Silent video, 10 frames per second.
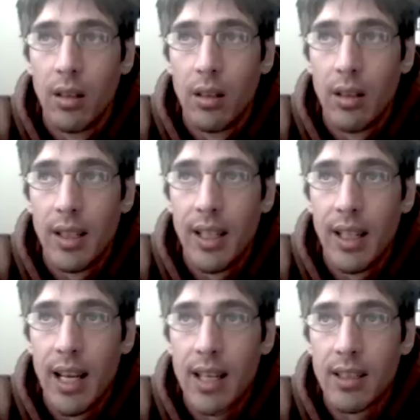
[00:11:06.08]
it, it
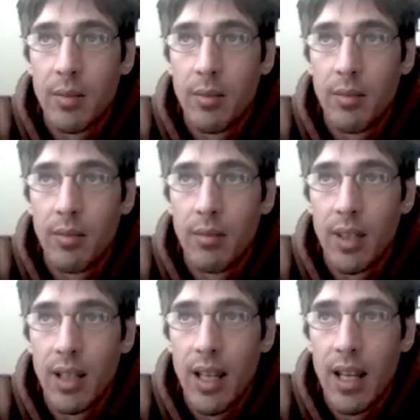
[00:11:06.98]
has to
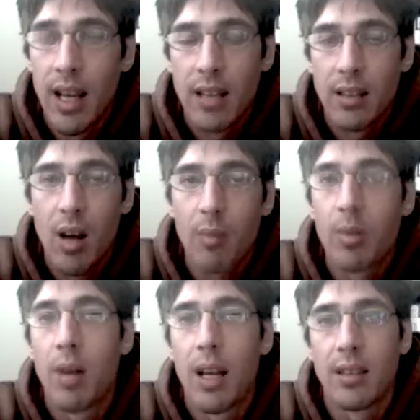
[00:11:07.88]
it, it has
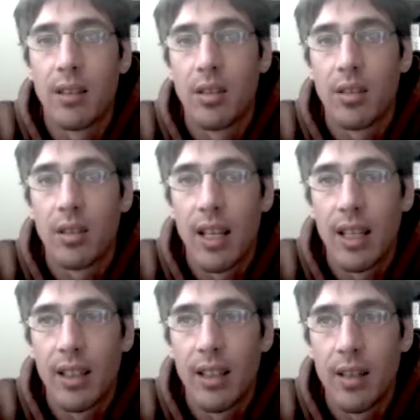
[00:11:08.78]
compromises just
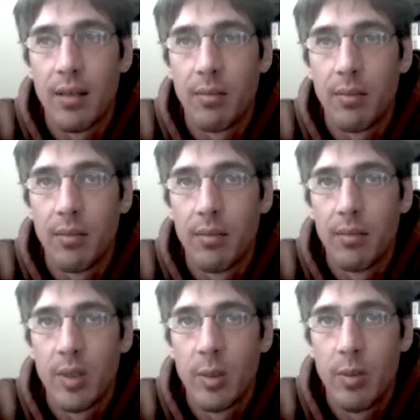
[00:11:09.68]
like uh,
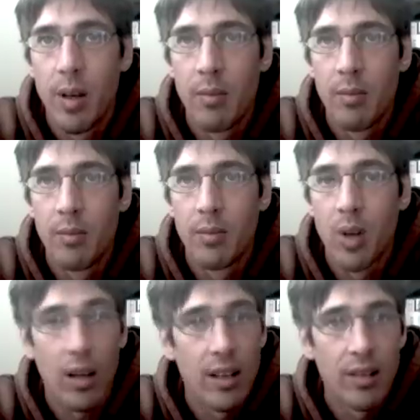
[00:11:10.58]
sp- uh,
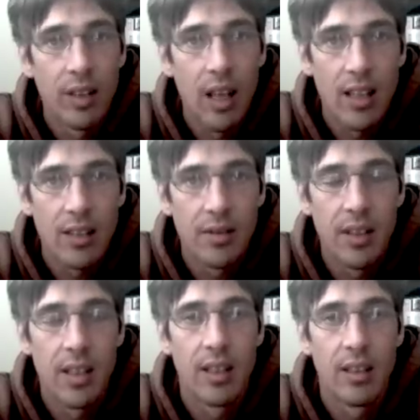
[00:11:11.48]
talking
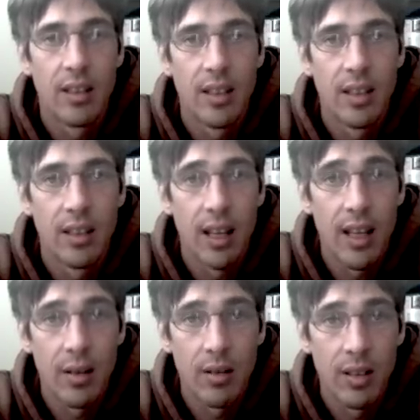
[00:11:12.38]
philosophy in in,
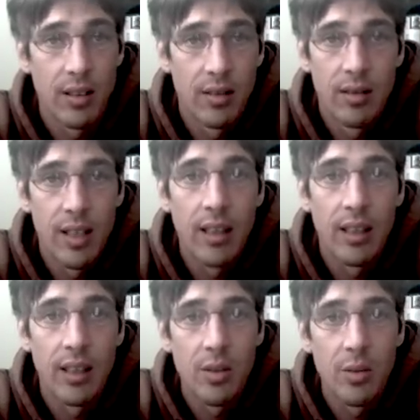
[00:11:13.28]
langu- in
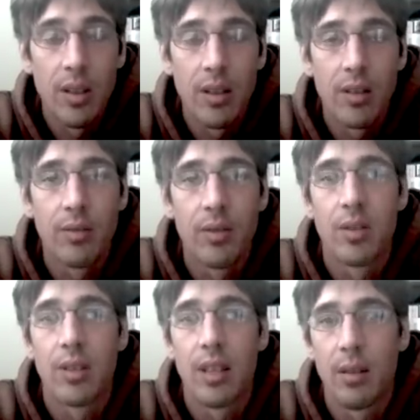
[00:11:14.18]
English when your
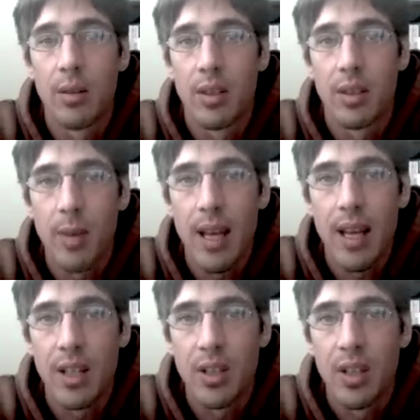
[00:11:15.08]
first language is
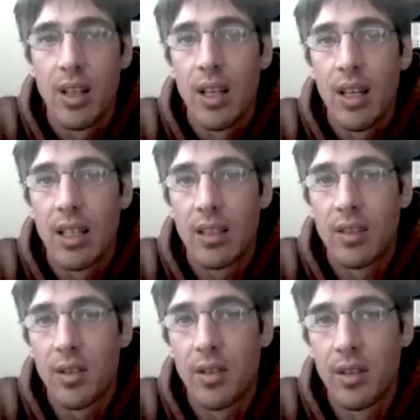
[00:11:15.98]
Spanish has
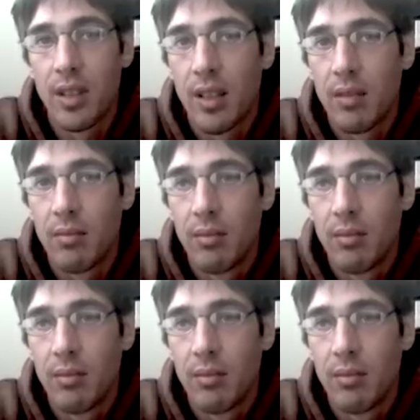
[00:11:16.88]
certain um,